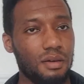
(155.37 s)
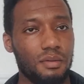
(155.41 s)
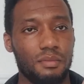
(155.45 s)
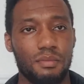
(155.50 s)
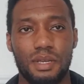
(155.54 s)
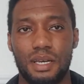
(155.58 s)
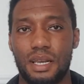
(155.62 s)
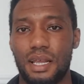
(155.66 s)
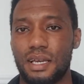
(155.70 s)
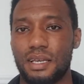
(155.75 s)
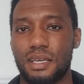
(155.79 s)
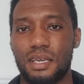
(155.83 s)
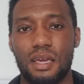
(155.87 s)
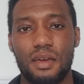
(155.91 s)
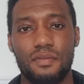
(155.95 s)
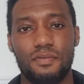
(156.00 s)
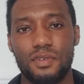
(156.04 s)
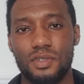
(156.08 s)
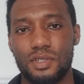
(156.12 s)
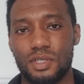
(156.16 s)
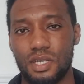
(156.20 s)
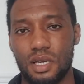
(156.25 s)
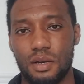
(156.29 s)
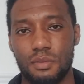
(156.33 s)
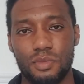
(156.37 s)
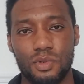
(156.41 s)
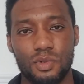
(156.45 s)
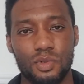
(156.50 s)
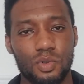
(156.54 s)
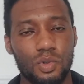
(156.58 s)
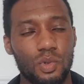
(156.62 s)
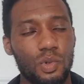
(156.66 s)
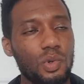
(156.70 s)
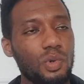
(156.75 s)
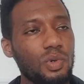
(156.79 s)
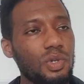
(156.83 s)
and like Kevin Samuels,
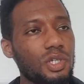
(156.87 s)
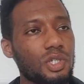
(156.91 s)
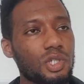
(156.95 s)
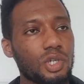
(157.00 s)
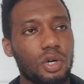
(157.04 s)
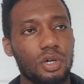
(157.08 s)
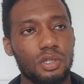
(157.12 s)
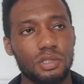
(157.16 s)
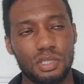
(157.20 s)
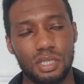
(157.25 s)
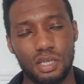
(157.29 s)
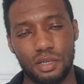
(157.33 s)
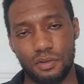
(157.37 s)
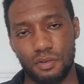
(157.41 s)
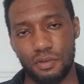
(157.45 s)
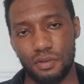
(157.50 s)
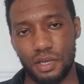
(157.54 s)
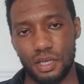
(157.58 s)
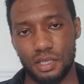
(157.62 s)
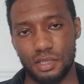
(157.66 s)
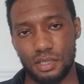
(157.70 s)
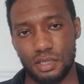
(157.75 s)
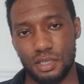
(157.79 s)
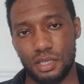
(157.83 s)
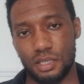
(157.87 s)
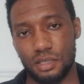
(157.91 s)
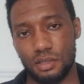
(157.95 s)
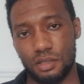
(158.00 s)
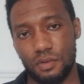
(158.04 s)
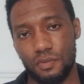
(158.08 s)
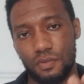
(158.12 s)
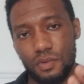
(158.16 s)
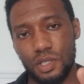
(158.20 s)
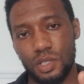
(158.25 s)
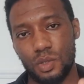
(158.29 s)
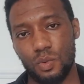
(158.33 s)
all these content creators and that, the
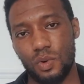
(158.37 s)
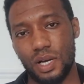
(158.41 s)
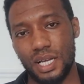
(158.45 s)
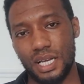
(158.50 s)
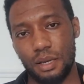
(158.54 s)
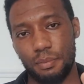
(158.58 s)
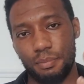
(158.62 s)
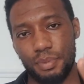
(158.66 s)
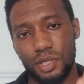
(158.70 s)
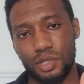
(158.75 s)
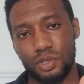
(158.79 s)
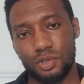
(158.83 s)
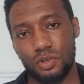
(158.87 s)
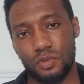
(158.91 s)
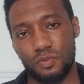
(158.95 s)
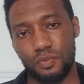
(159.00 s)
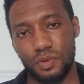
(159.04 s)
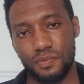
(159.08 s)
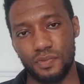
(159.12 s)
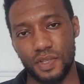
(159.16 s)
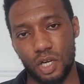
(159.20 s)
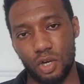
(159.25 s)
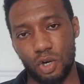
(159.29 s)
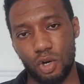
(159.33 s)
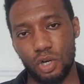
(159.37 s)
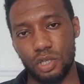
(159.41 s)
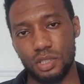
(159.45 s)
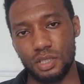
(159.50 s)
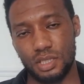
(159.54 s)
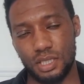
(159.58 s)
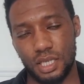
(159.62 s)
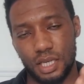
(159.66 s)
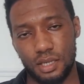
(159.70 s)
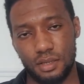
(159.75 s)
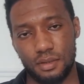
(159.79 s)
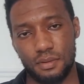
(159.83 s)
reason why they're pissed off with their
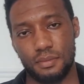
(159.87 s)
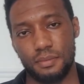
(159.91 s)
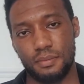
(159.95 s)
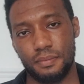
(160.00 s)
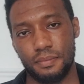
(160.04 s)
content